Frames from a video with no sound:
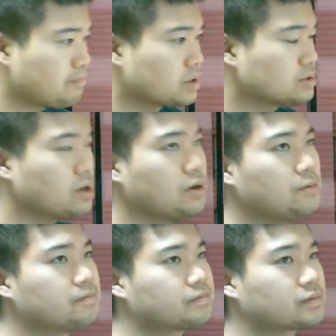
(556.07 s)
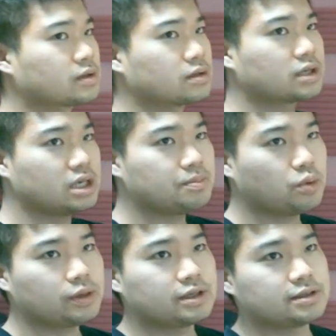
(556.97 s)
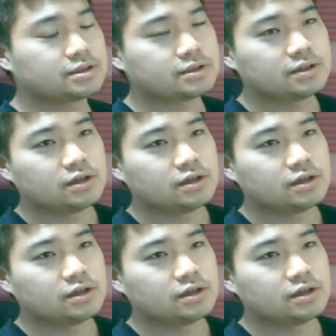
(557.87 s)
So the key point is,